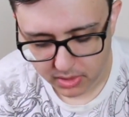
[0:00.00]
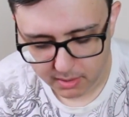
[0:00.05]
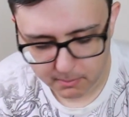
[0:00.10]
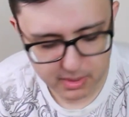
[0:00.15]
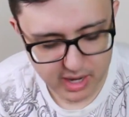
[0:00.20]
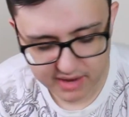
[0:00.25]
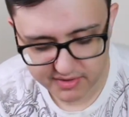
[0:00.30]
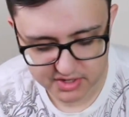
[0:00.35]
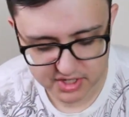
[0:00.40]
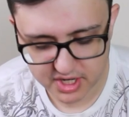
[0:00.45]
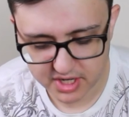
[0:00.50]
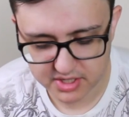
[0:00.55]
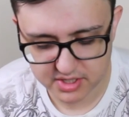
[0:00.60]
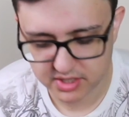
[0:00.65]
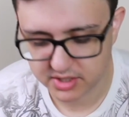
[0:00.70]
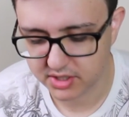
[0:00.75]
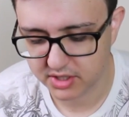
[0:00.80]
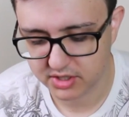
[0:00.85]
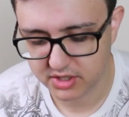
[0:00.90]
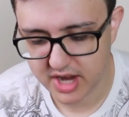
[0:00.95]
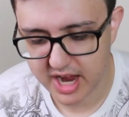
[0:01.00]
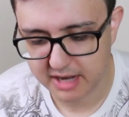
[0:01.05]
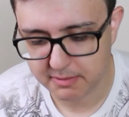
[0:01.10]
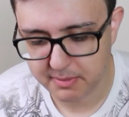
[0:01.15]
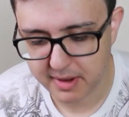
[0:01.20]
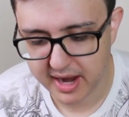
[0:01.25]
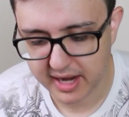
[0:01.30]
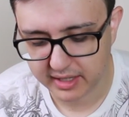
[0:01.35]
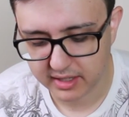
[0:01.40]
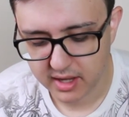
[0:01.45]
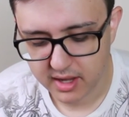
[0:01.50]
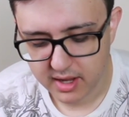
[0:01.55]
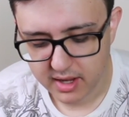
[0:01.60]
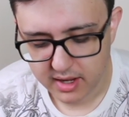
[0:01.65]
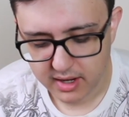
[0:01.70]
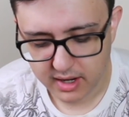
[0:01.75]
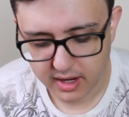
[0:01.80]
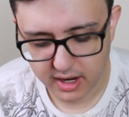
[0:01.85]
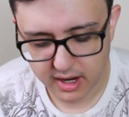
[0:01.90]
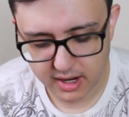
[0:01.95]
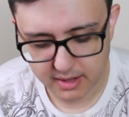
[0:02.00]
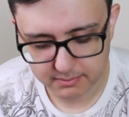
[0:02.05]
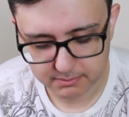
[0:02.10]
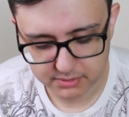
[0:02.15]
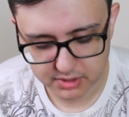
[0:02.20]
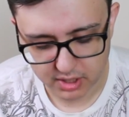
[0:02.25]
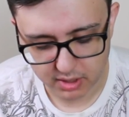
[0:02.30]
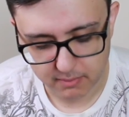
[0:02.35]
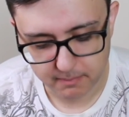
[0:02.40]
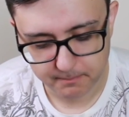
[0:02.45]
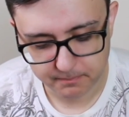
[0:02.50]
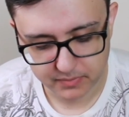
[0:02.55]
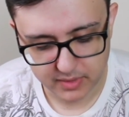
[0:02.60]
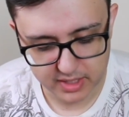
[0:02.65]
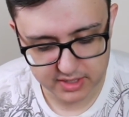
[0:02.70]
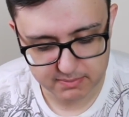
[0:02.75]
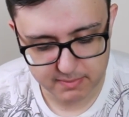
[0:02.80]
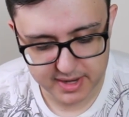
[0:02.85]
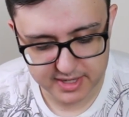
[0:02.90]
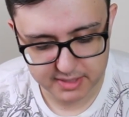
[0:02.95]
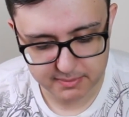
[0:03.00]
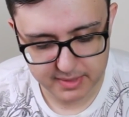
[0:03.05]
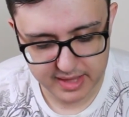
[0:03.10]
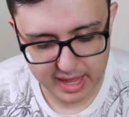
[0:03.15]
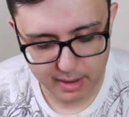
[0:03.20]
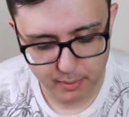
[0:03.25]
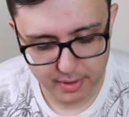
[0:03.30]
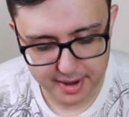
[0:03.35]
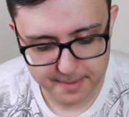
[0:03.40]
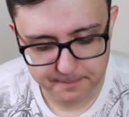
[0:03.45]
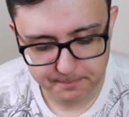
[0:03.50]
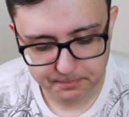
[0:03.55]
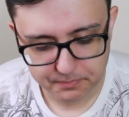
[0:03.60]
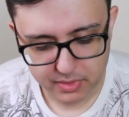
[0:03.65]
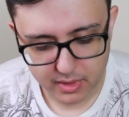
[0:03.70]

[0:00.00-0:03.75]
but obviously this is a snack pack, so it's meant to be that way.